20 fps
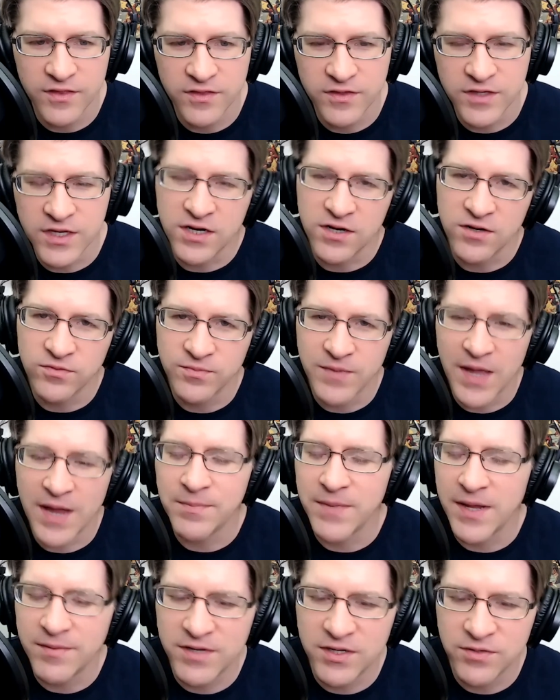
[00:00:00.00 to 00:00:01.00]
And
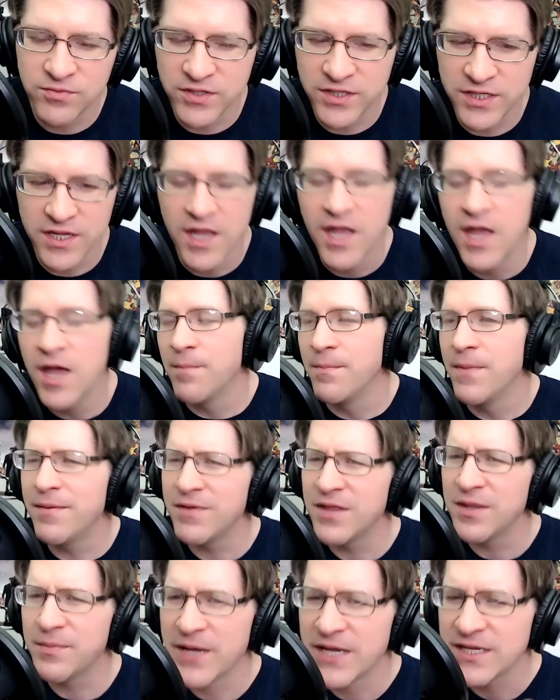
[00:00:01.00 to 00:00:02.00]
maybe
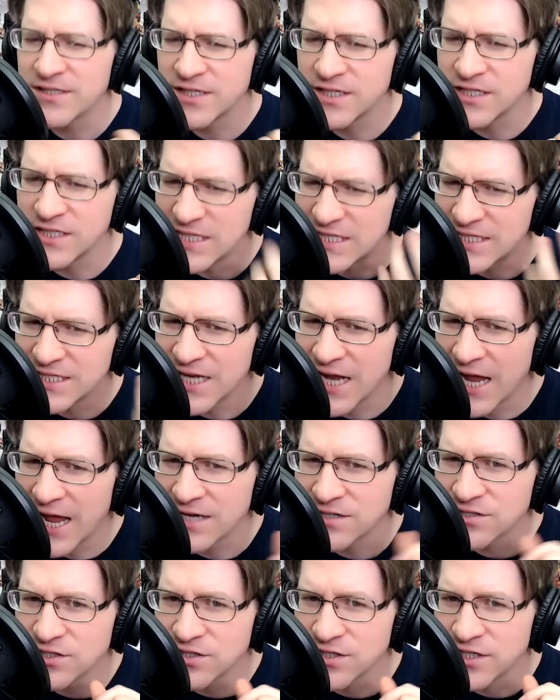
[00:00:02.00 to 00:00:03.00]
the pacing didn't
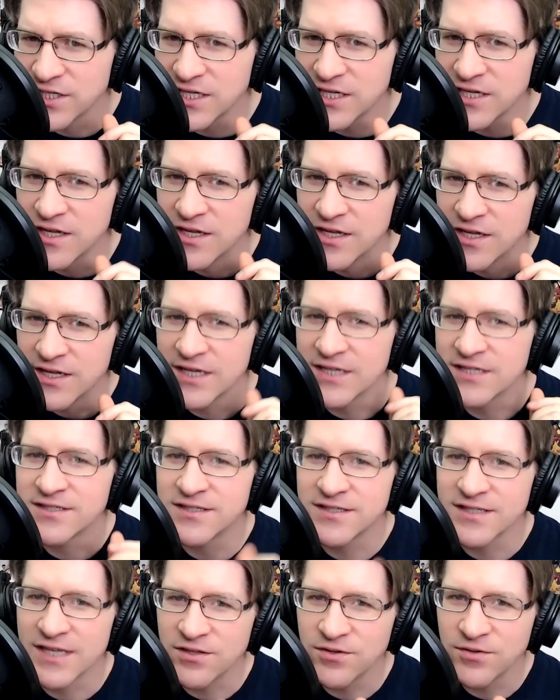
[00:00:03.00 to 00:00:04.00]
actually
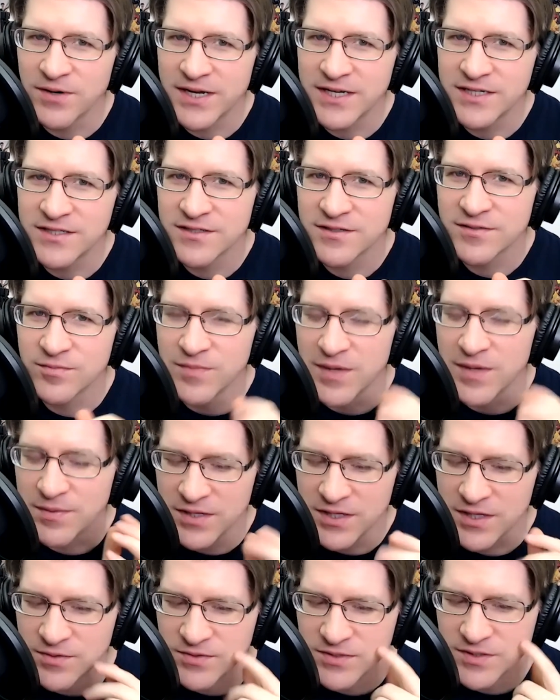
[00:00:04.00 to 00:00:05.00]
accelerate.
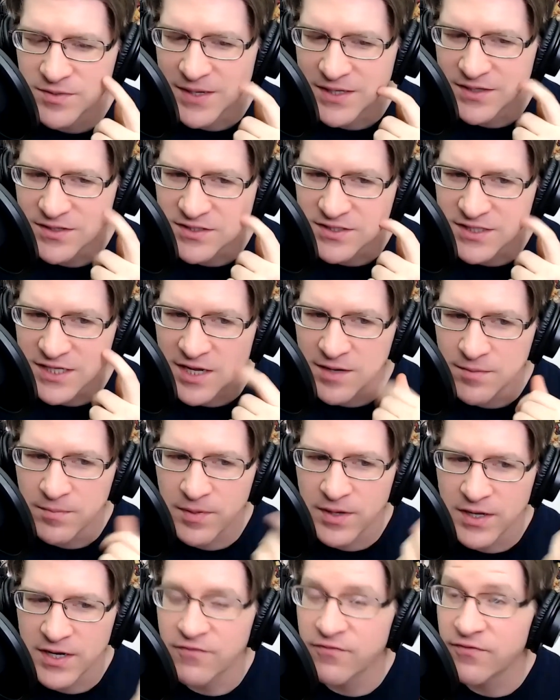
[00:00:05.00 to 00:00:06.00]
Maybe it was about the same,
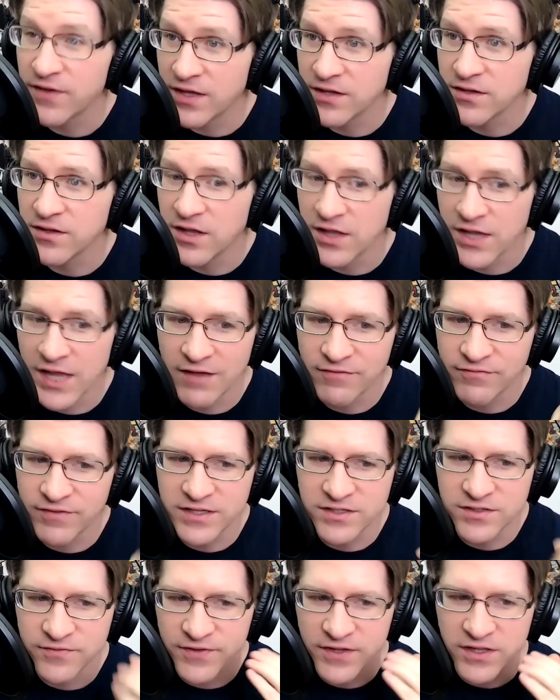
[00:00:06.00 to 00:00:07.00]
but it felt a lot
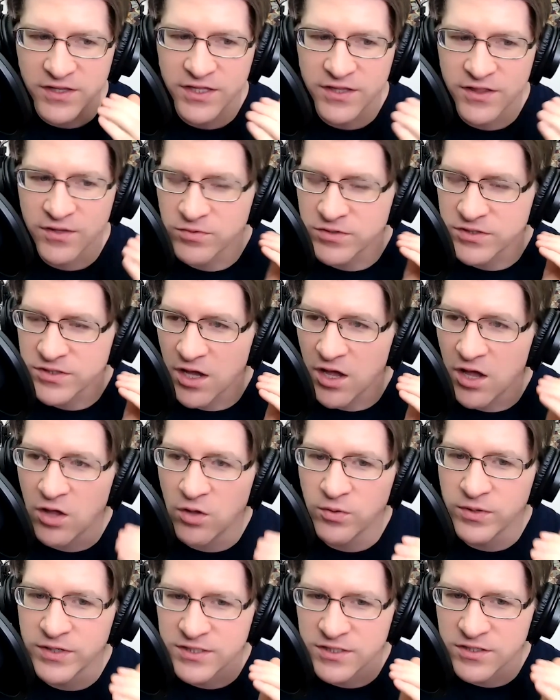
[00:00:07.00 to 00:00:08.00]
faster. It felt like there was
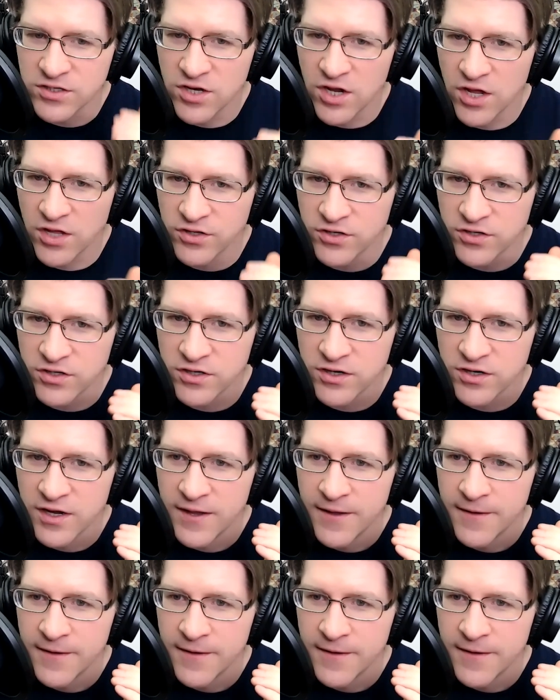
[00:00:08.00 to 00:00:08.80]
always another,